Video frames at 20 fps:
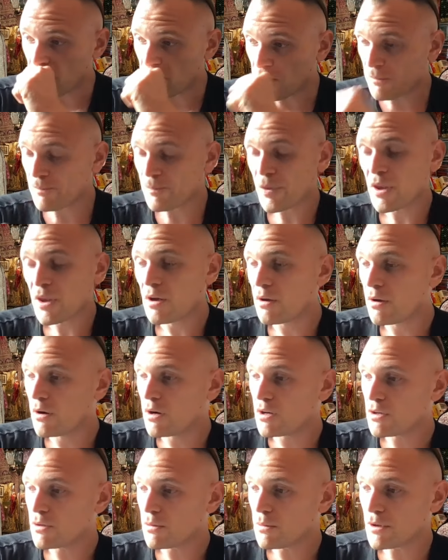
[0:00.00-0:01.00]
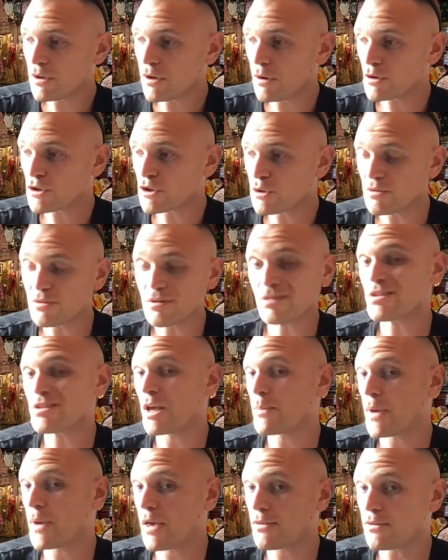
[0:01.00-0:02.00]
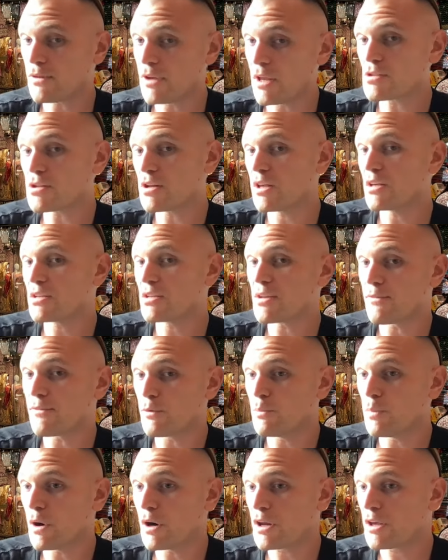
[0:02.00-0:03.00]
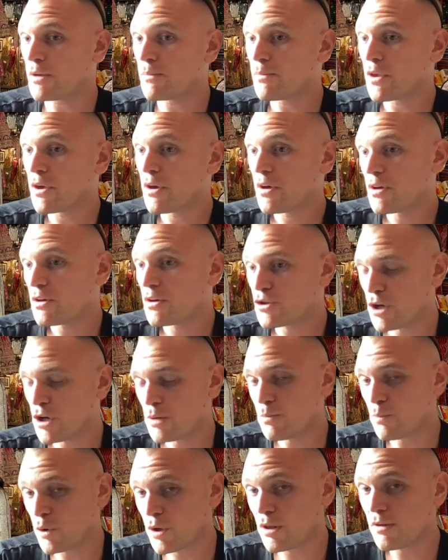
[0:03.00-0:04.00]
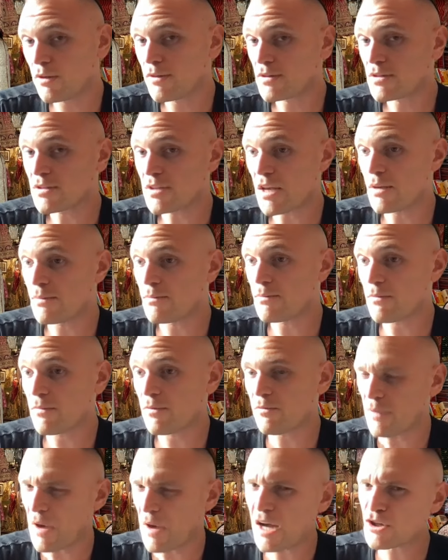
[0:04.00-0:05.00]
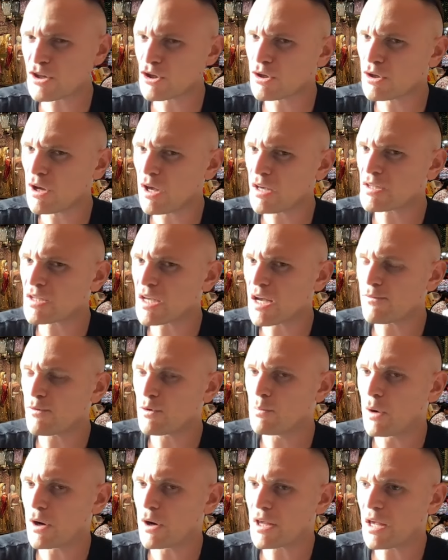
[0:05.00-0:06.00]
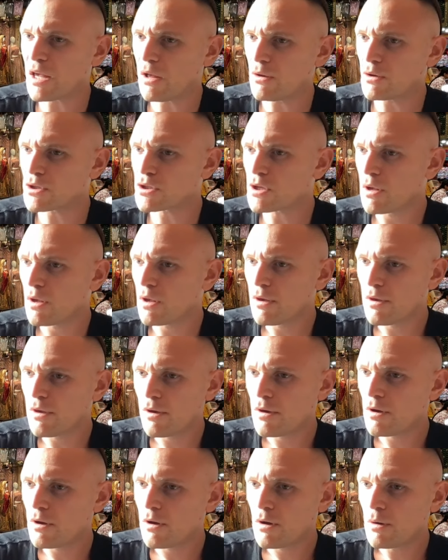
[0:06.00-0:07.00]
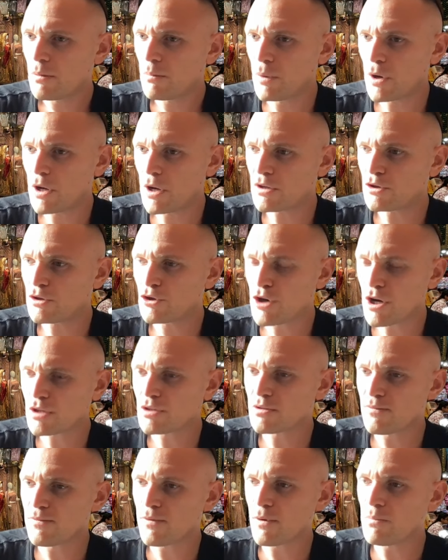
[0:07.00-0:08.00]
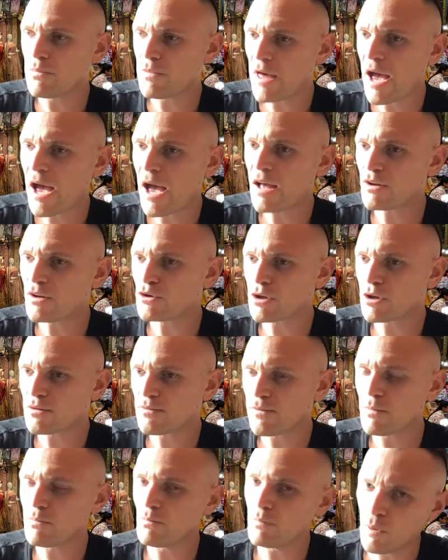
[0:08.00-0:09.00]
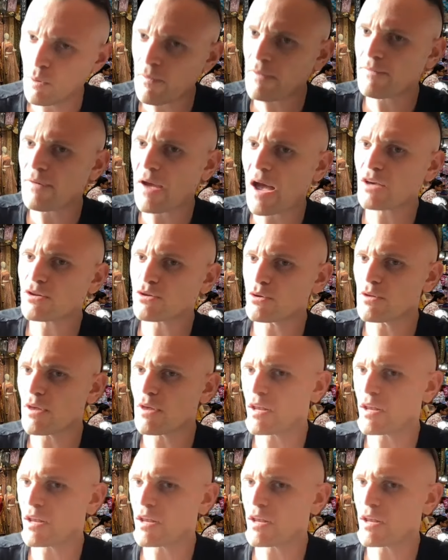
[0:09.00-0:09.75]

you know, she was the same ethnicity as everybody. She had really the same fashion as everybody else. But just from that, just from moving faster